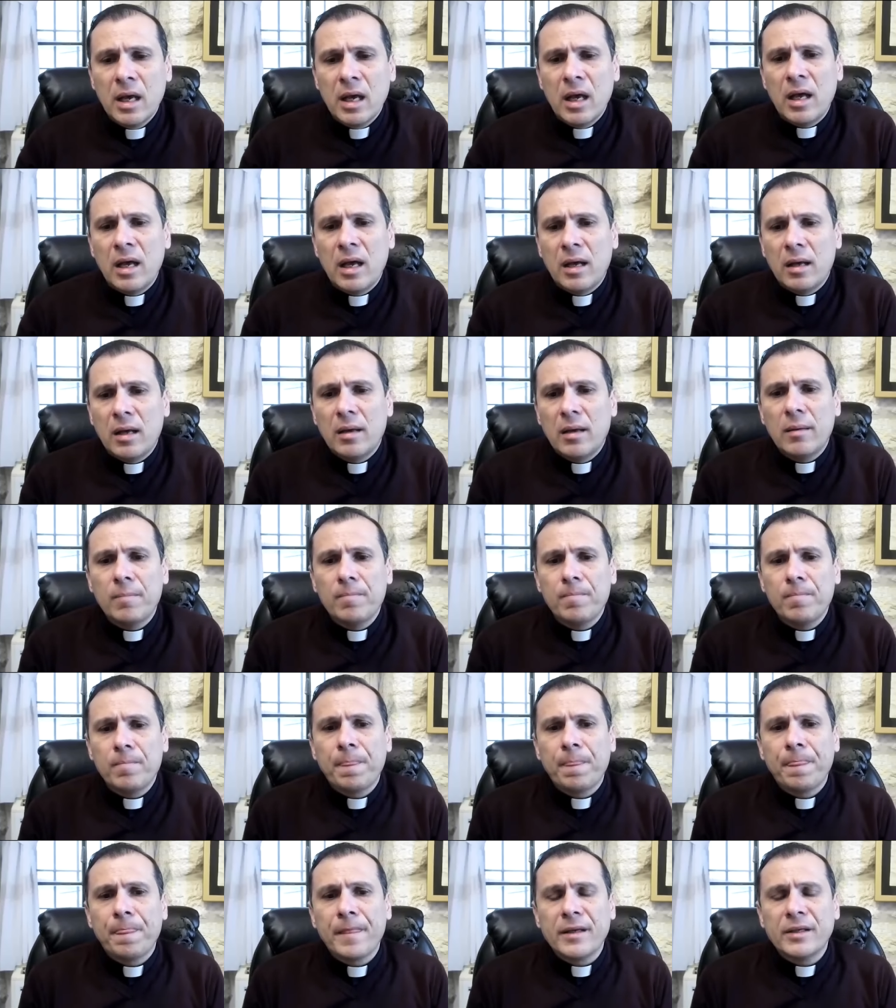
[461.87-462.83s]

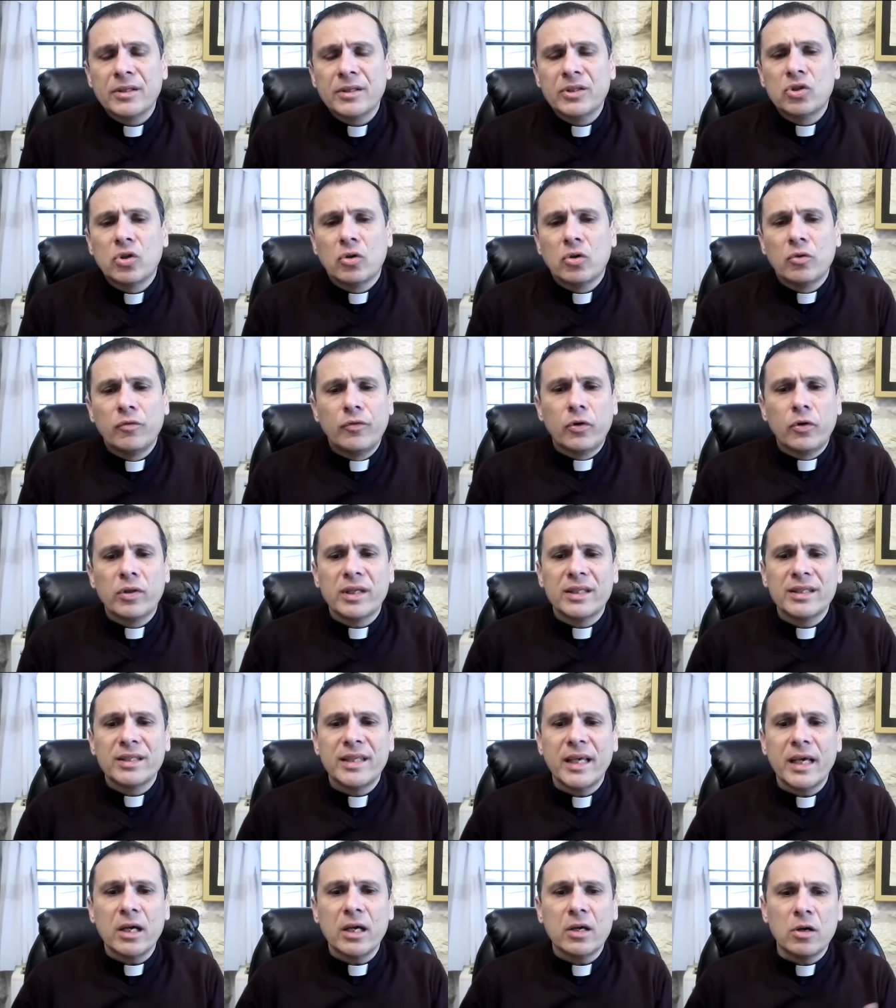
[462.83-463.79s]
Um, so, for the
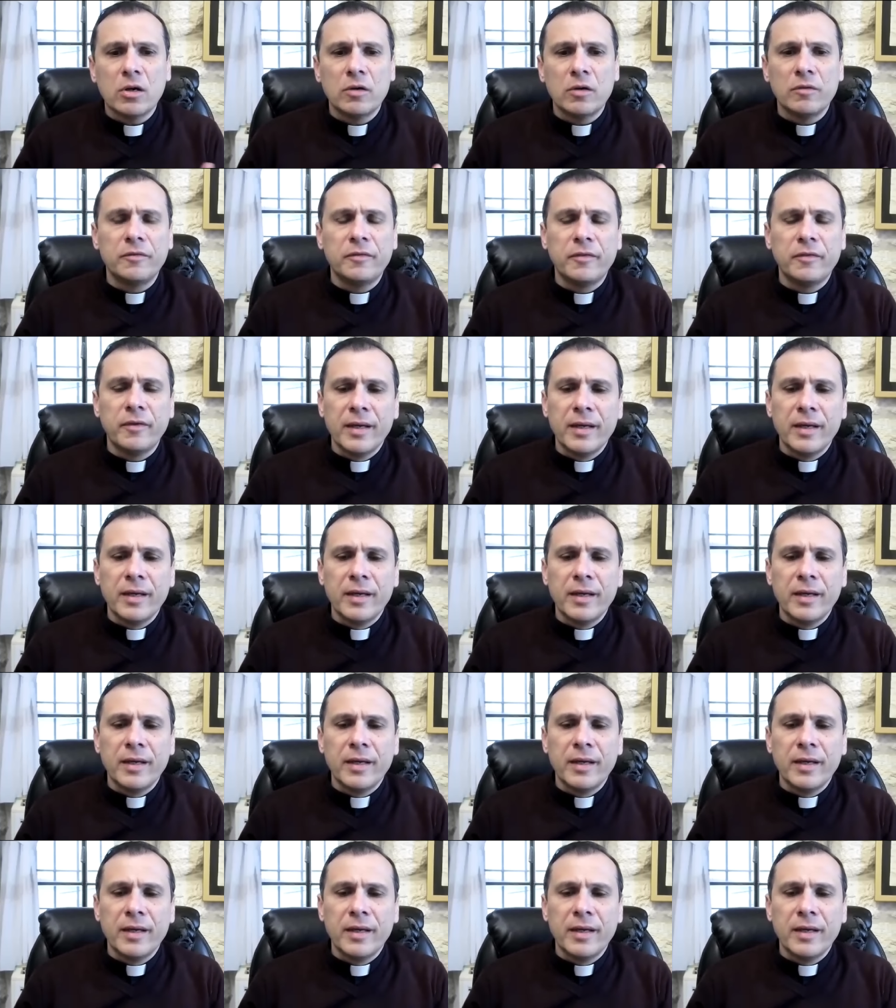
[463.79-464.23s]
sake of